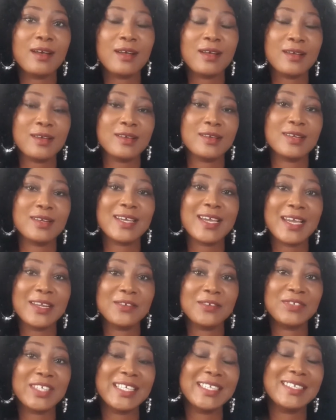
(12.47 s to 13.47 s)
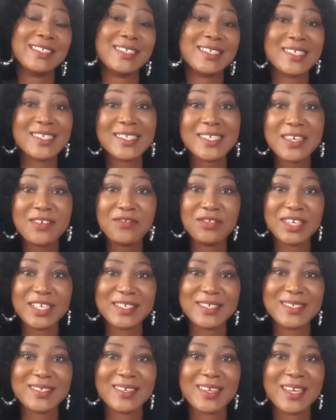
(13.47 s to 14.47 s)
are kind of like in a
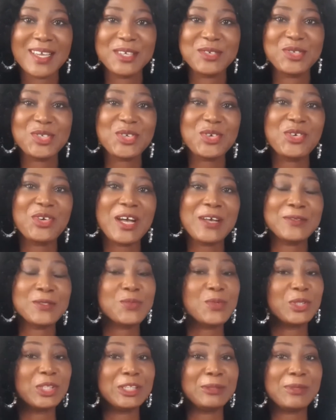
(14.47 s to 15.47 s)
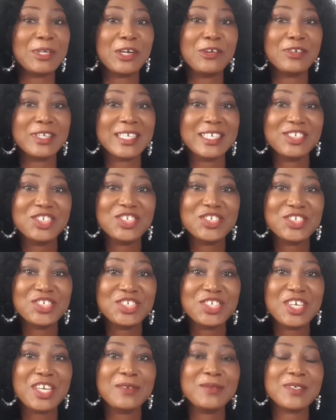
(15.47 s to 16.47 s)
series so i've spoken about
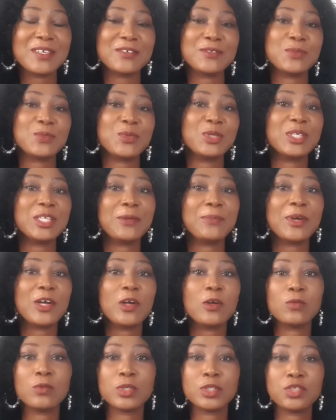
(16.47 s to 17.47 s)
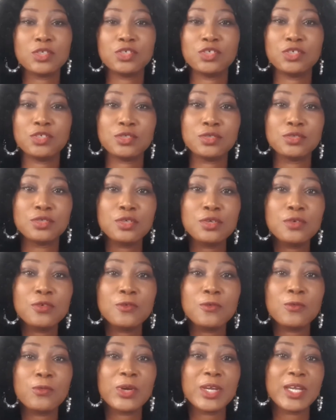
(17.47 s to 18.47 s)
relationships i've spoken about what you should
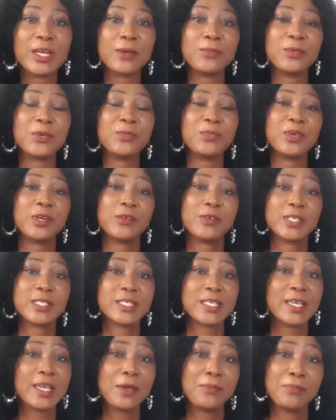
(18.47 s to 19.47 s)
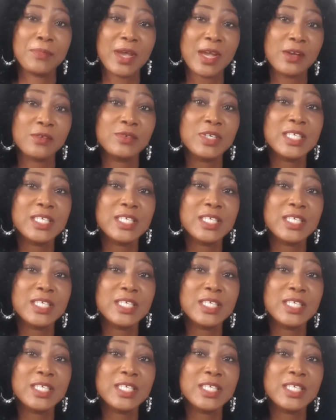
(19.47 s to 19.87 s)
do when you're preparing to get